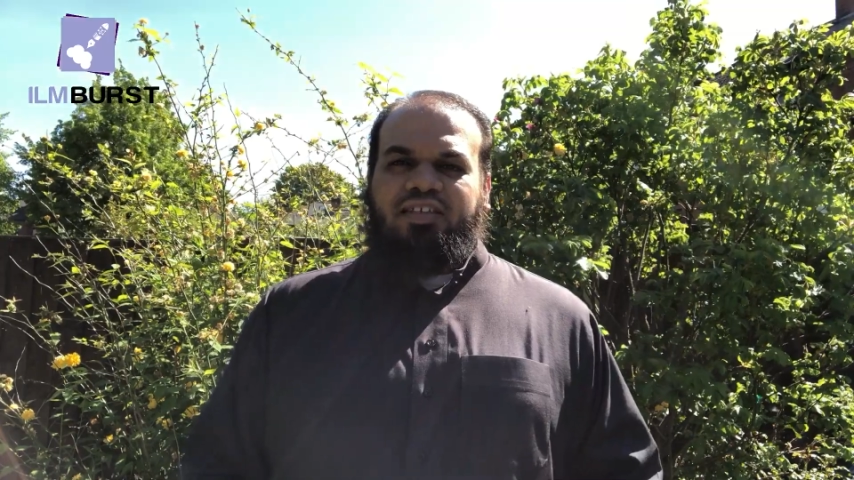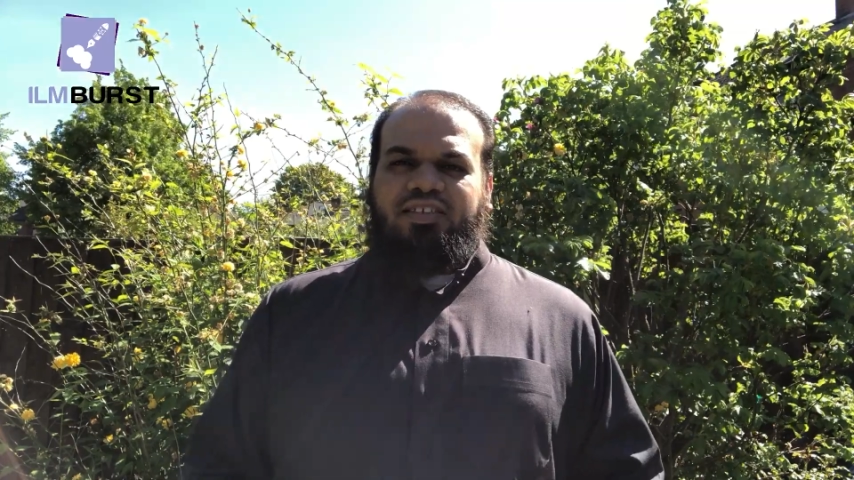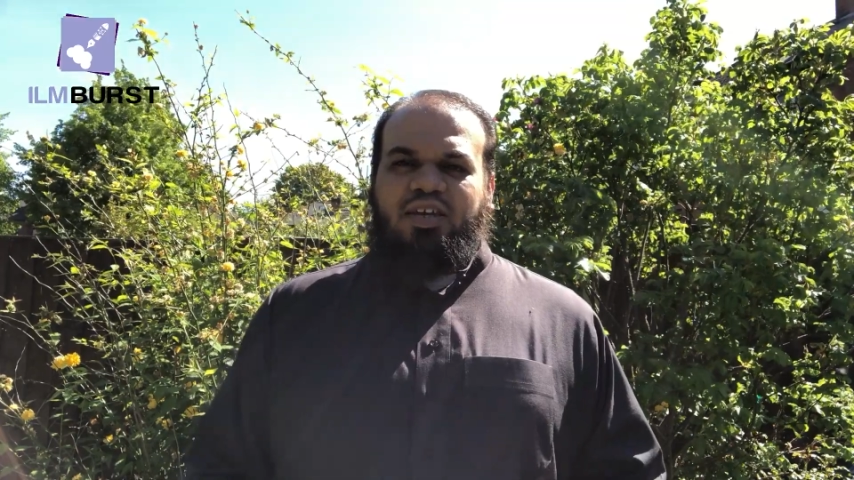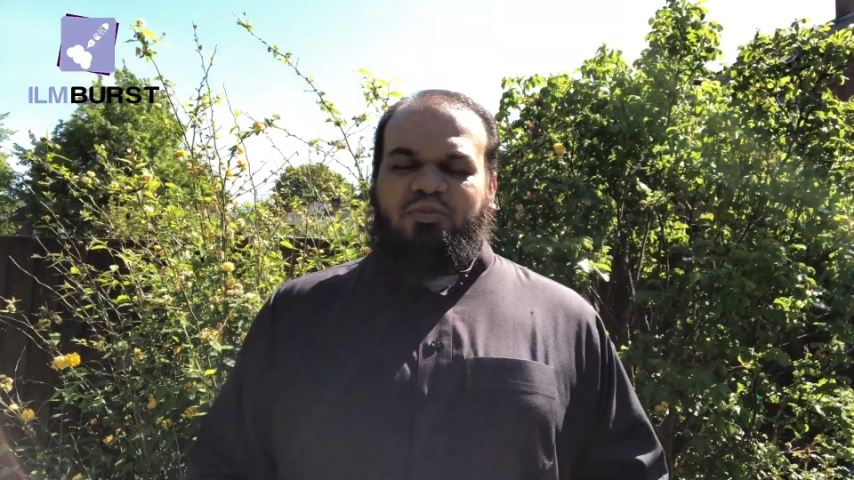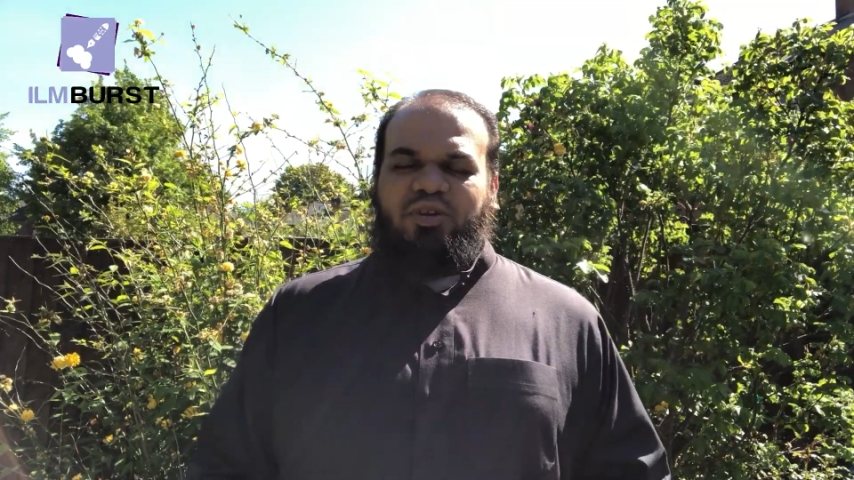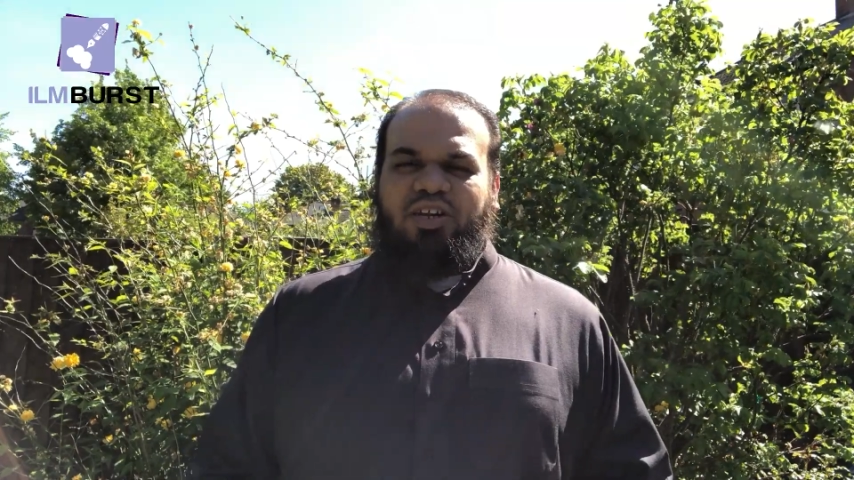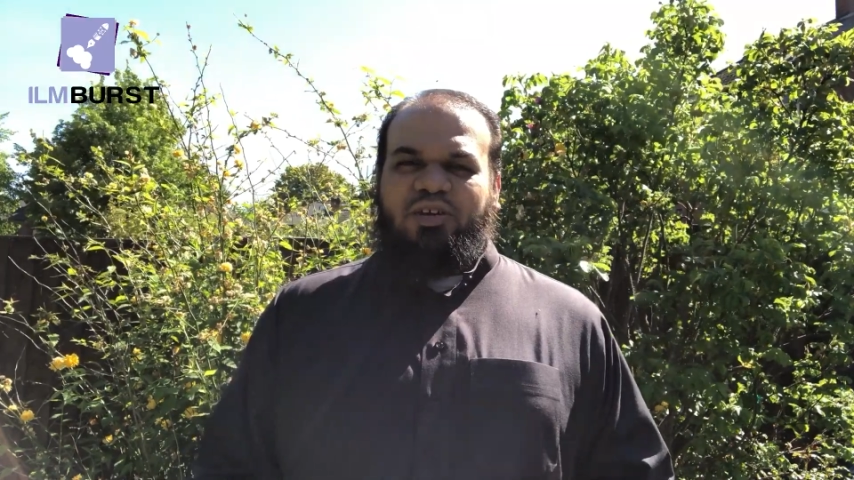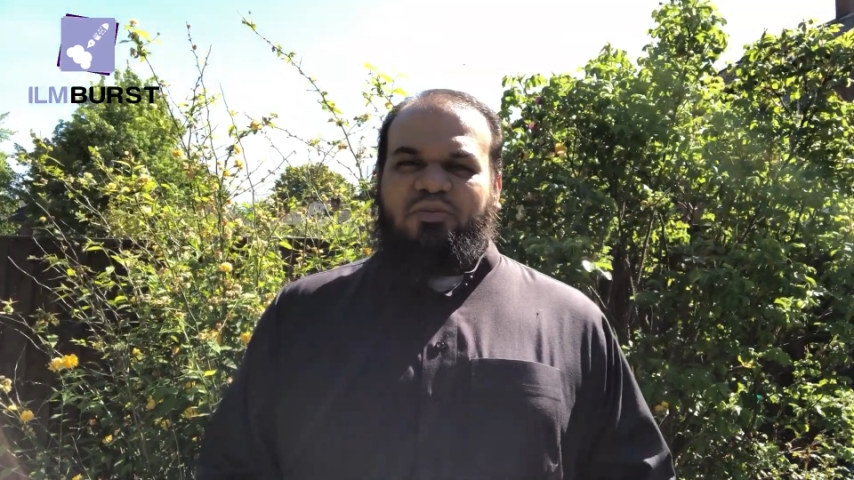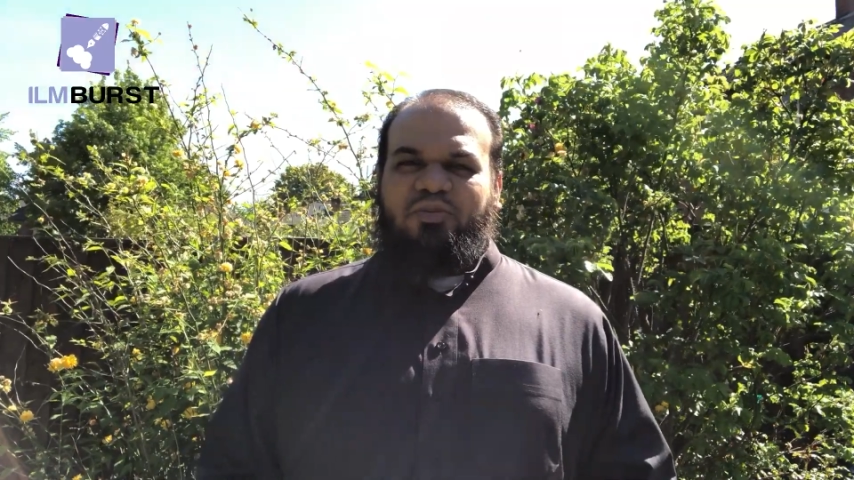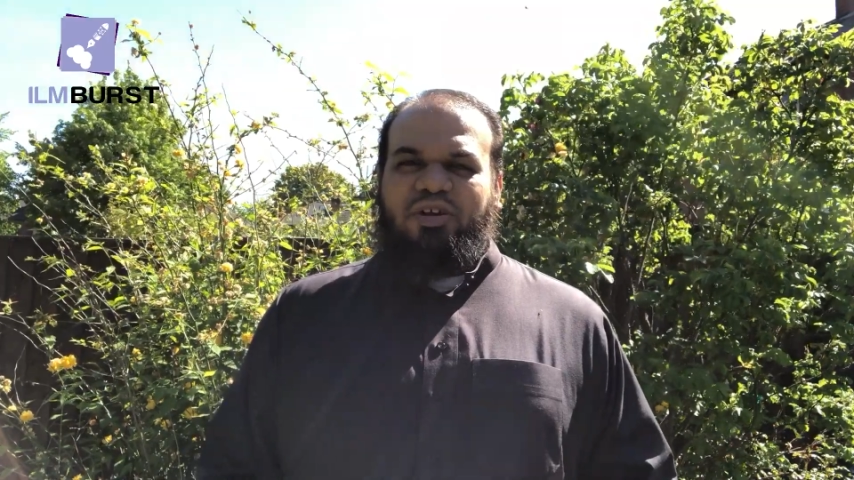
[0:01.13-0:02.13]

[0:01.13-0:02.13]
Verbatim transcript: Assalamu alaikum wa